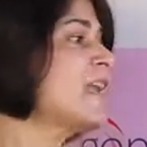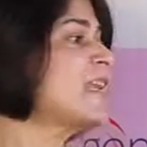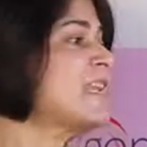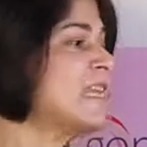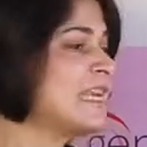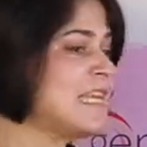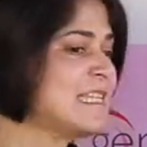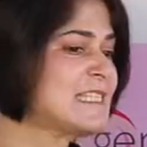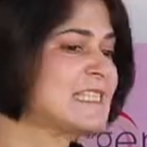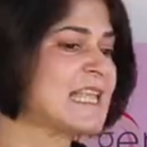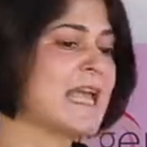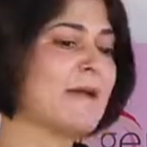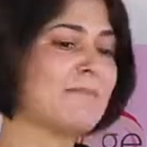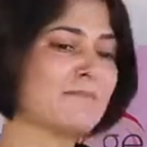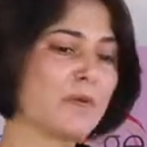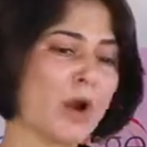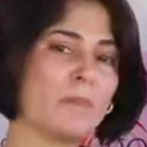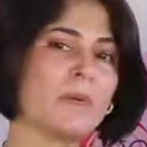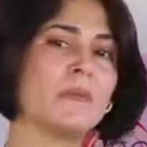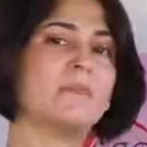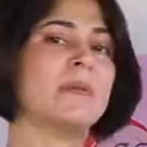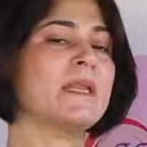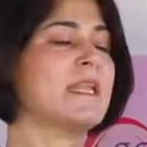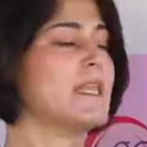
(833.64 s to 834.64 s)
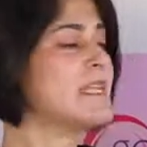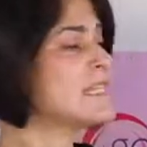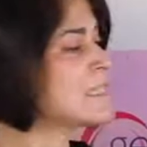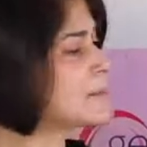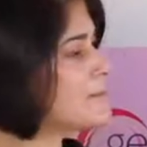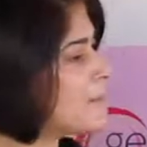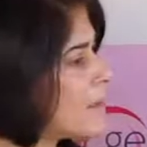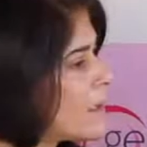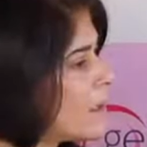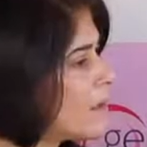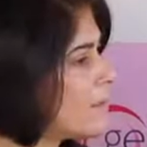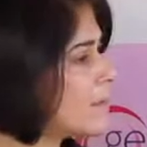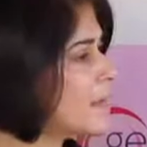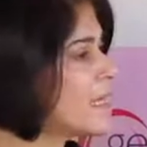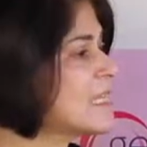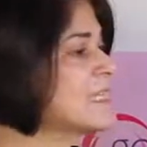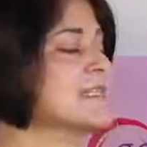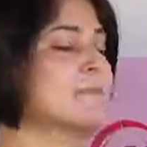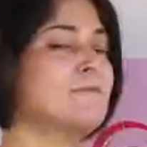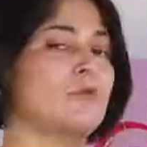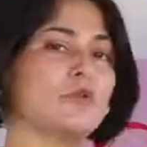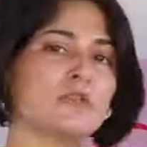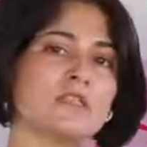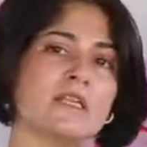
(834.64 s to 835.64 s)
That is there a problem in his sperm, is
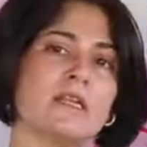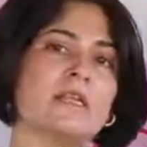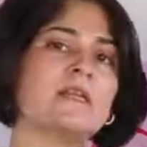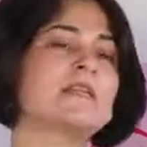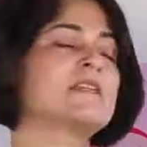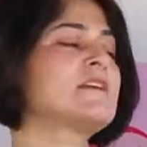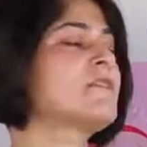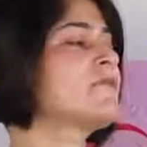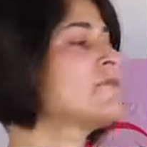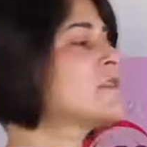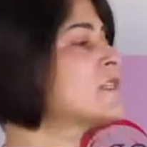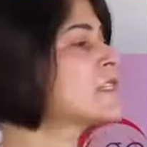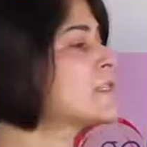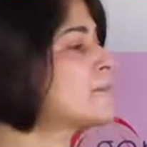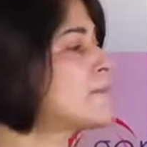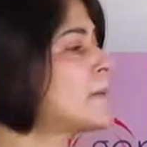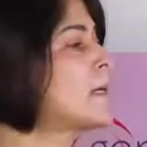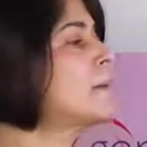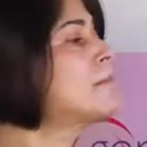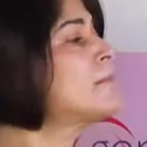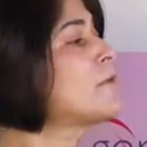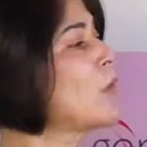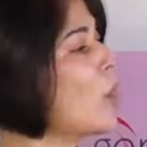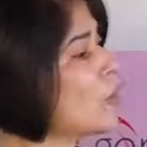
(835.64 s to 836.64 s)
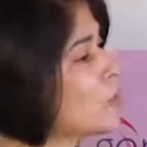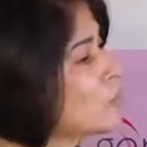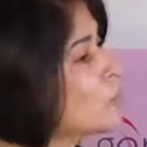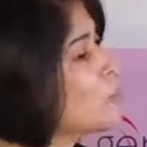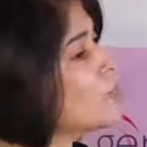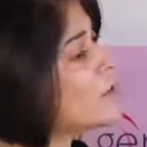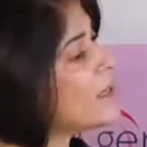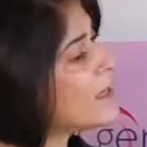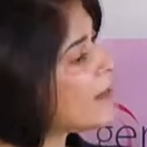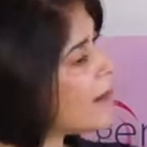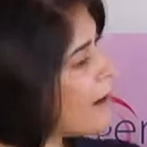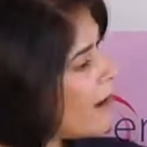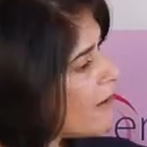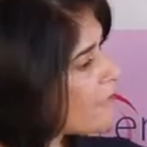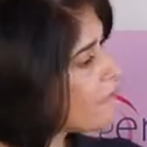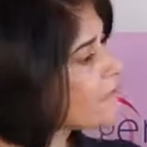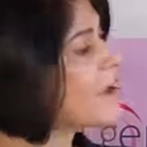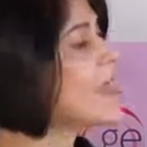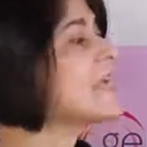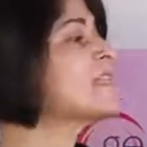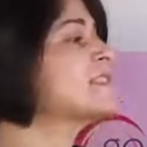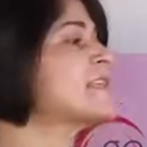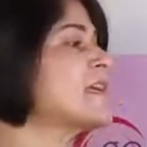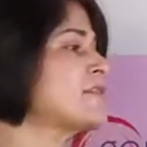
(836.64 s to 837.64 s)
the motility of the sperm not good
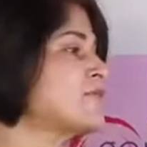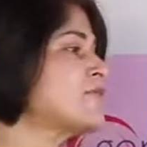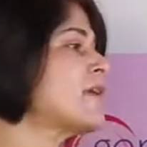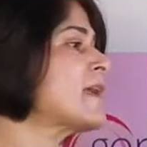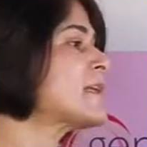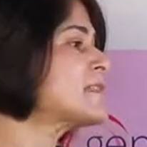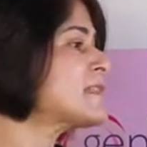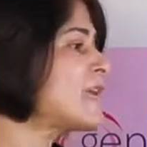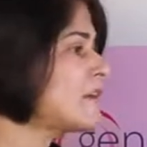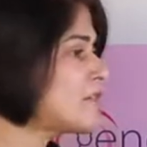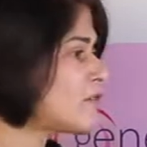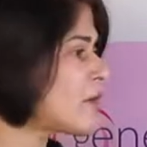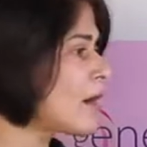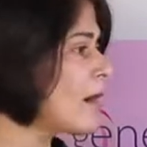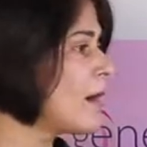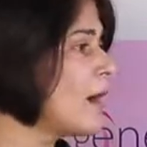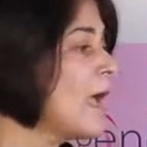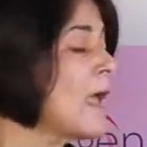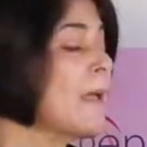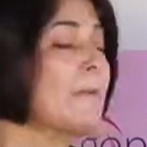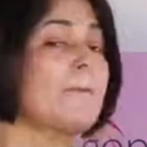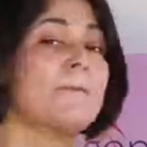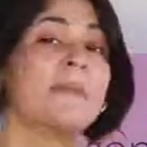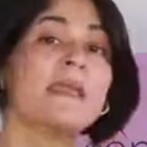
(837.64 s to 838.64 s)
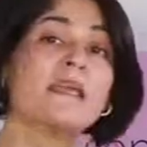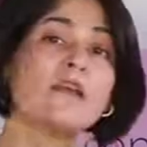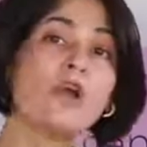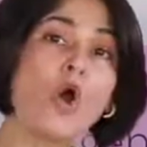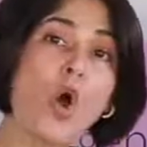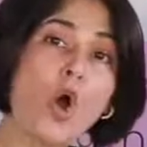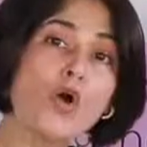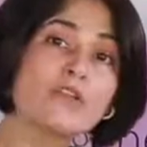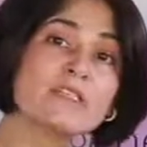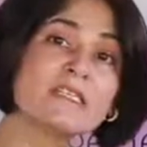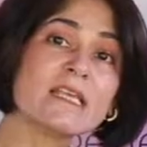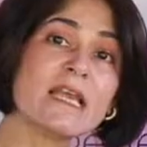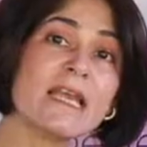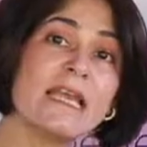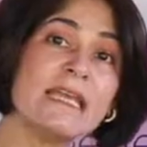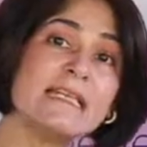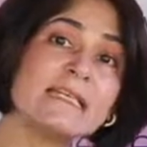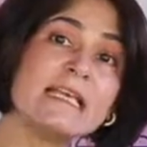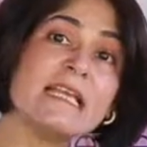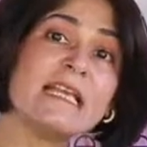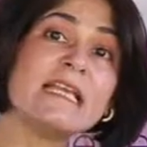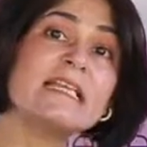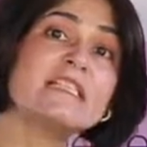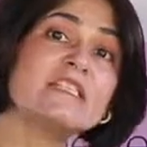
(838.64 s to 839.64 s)
enough, etc., etc. Because
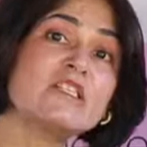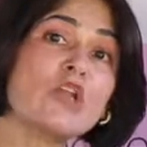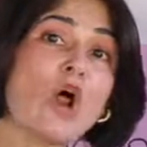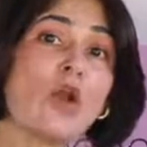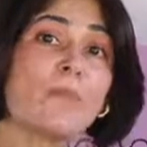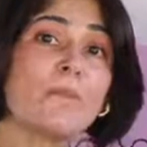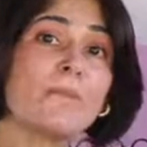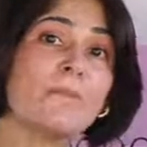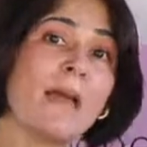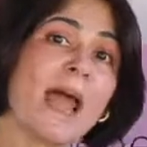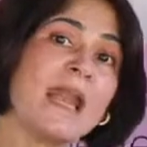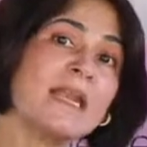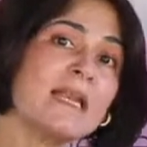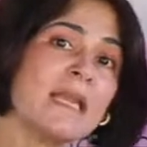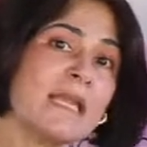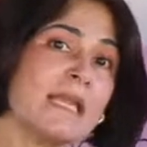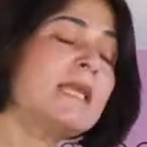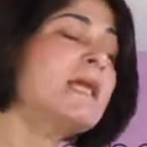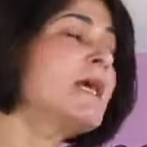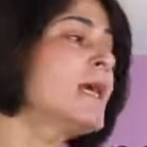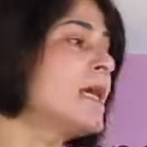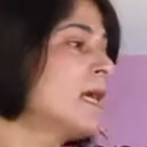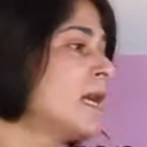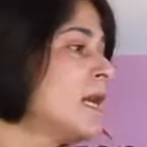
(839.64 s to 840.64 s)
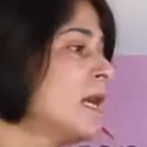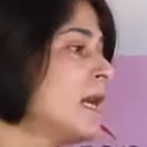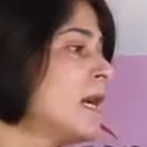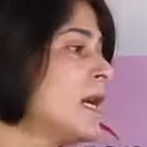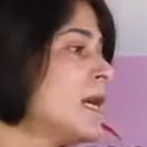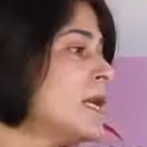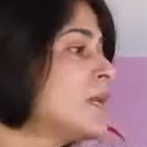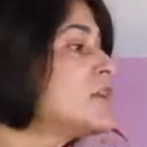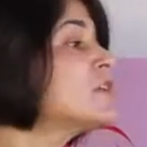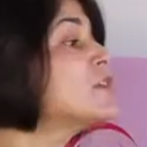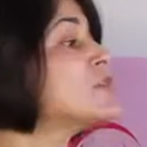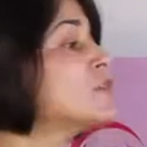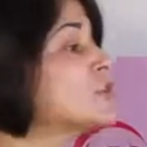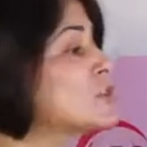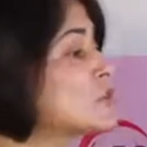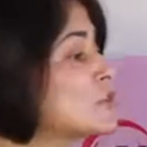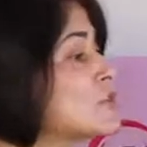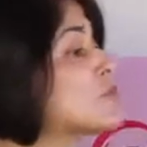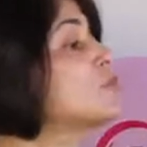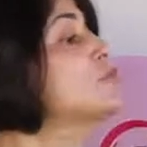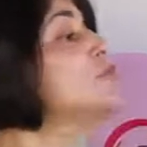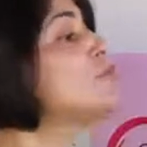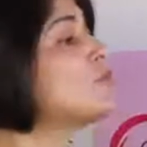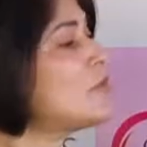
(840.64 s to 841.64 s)
it is not manly to
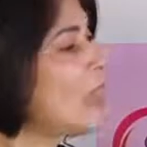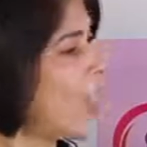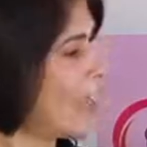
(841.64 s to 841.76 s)
do